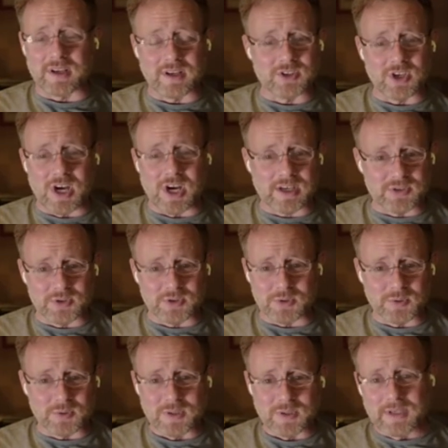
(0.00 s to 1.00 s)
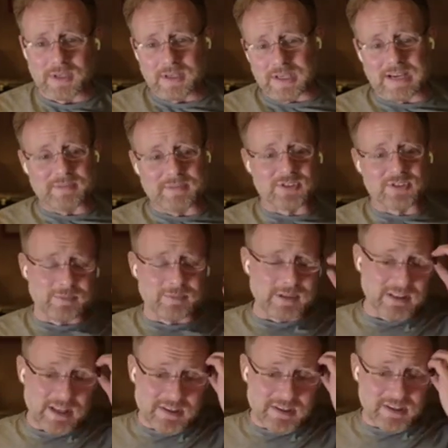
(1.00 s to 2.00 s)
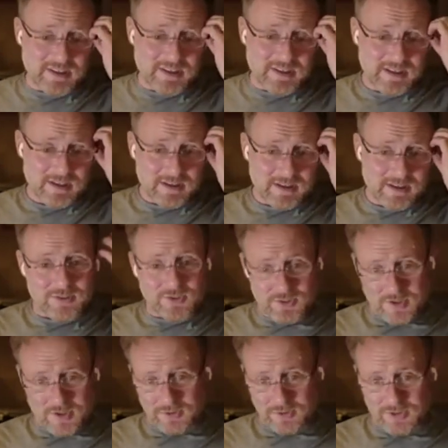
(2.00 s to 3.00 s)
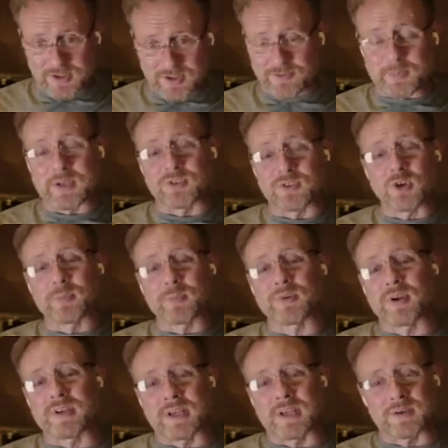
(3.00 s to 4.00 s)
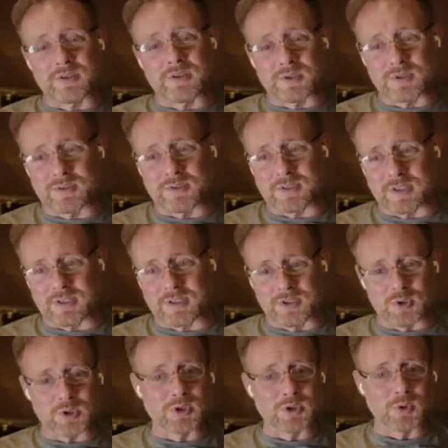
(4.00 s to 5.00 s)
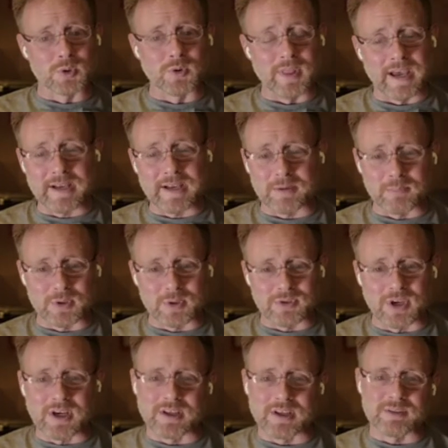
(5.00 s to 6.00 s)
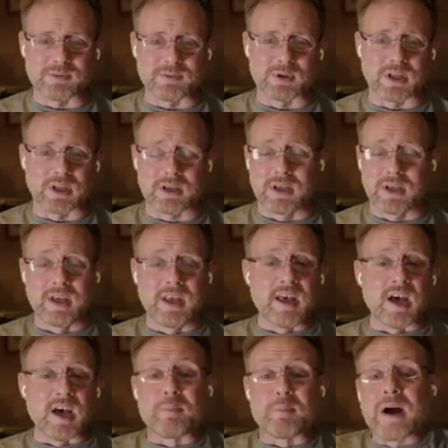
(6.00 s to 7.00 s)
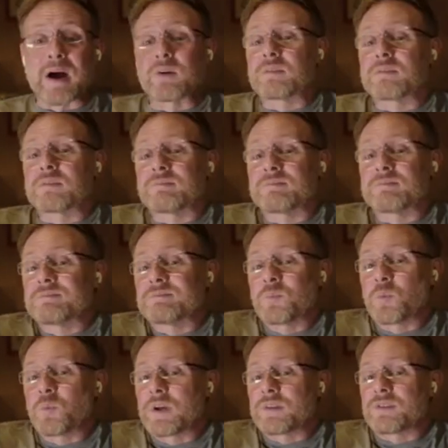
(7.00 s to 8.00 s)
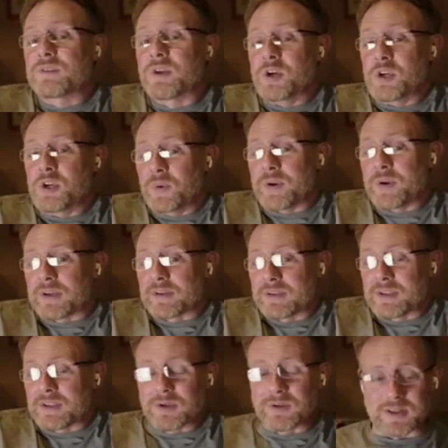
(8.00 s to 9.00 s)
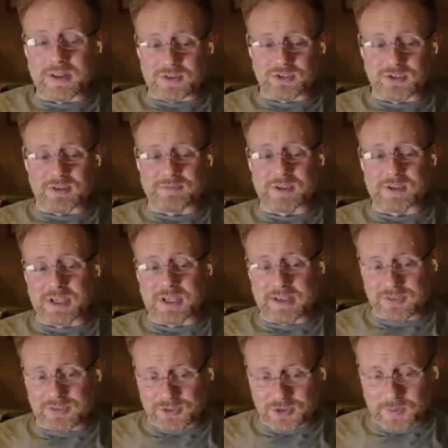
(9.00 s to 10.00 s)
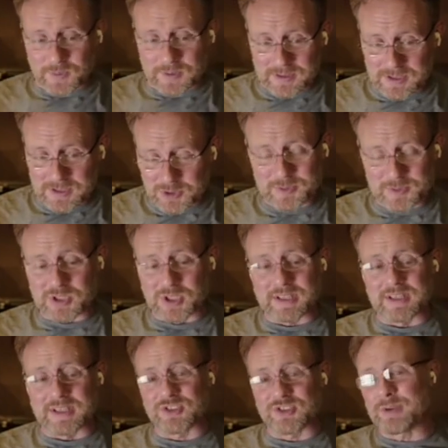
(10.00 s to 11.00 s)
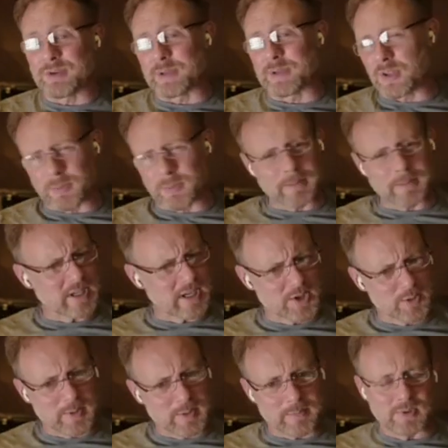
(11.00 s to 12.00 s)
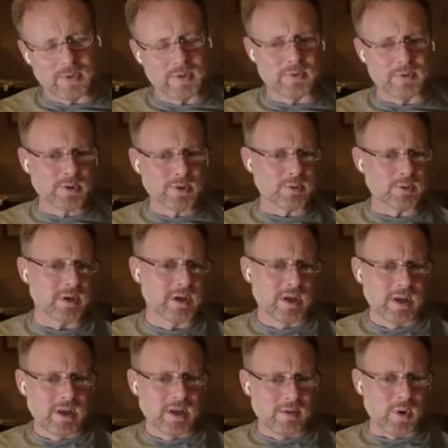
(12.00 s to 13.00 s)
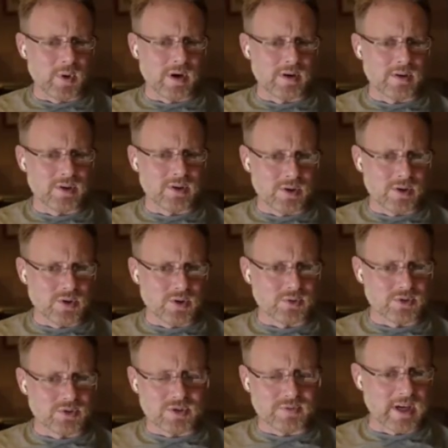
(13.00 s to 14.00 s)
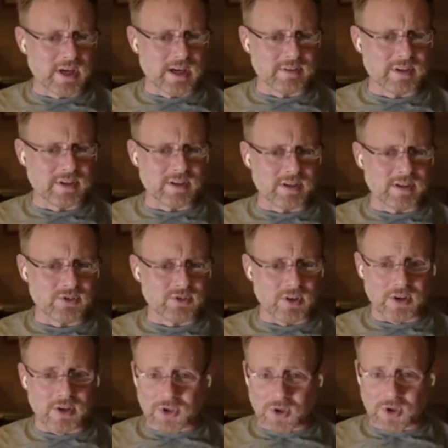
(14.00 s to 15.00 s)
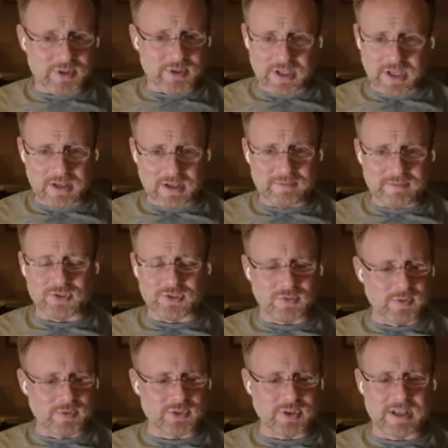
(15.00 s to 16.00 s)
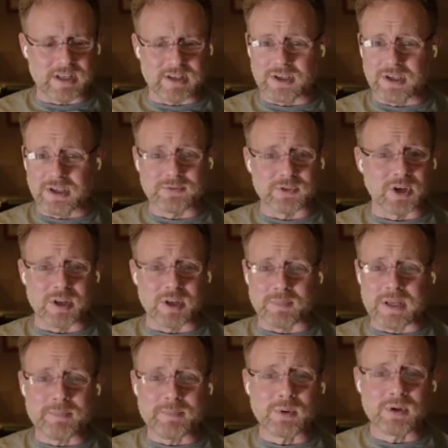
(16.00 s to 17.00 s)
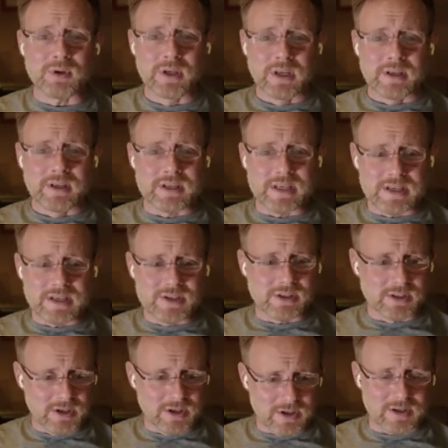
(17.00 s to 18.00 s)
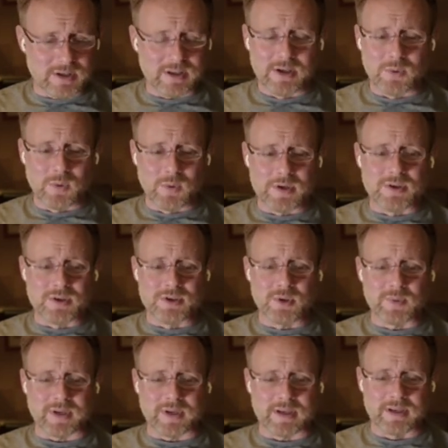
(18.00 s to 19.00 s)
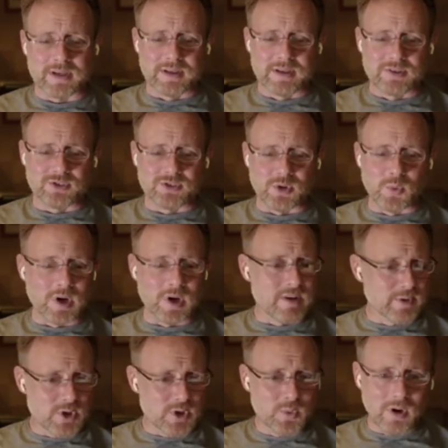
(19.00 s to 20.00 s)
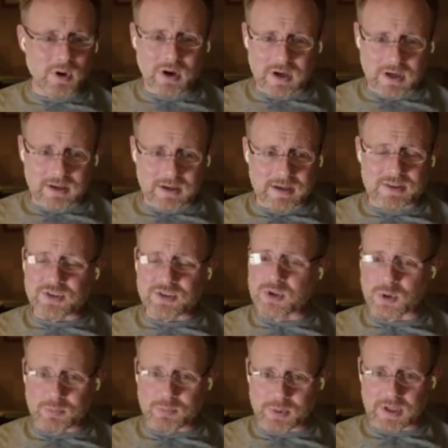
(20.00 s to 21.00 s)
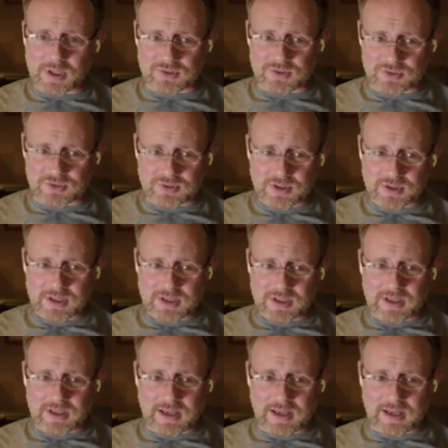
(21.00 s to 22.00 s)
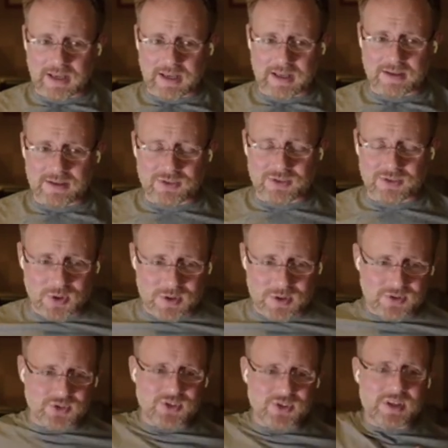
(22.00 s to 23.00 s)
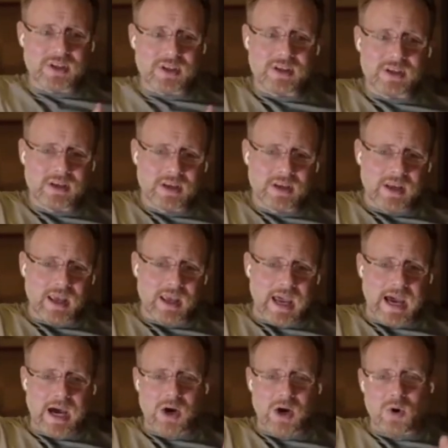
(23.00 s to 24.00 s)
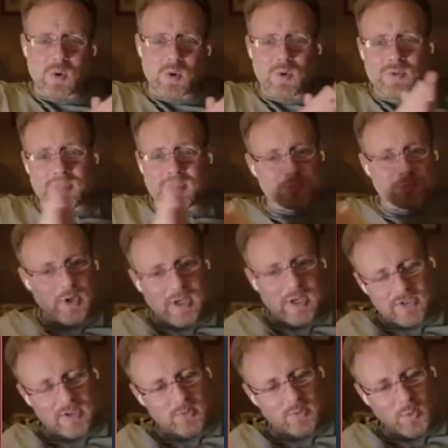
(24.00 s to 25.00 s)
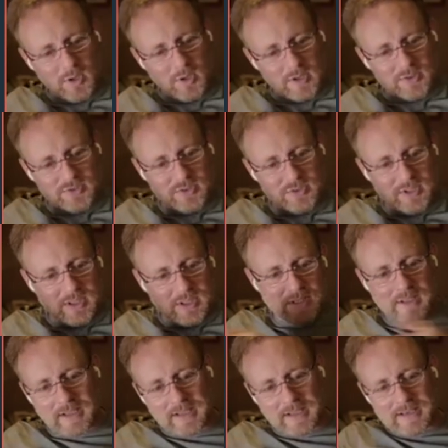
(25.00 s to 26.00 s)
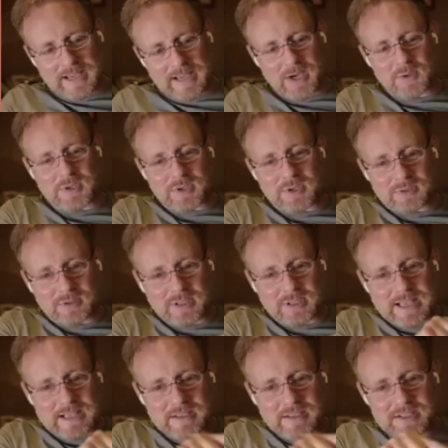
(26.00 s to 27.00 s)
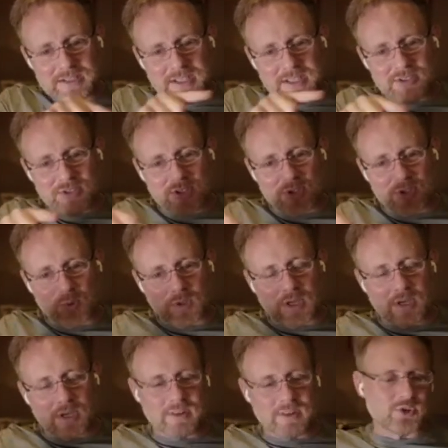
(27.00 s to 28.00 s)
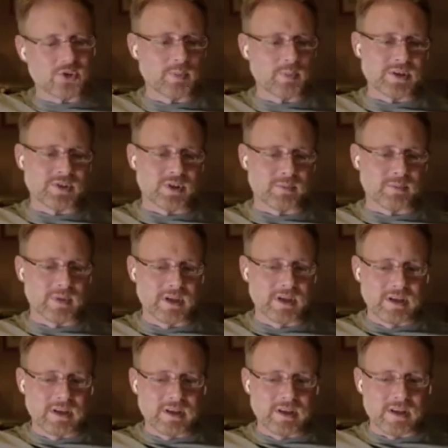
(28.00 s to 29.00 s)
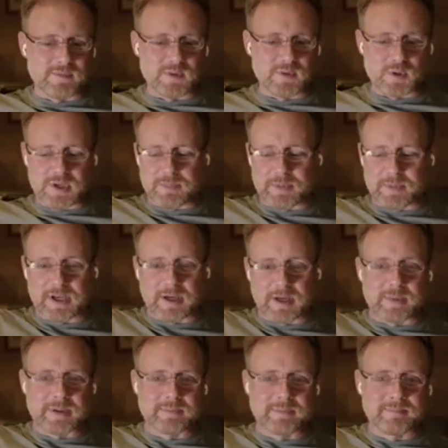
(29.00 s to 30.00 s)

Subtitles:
a talk to Kafka Summit London. The CFP is open right now. You should Google that and put a talk in if you'd like about what you're doing. Like the stuff Natan is doing. You should be talking at Summit. There are probably other people in the room where your usage of Kafka is adult enough and sophisticated enough. Darn it, people need to learn what you're doing. So wherever you are, it's a good place, and it's good to see how this process works and how you're likely to continue along this spectrum if you keep it up.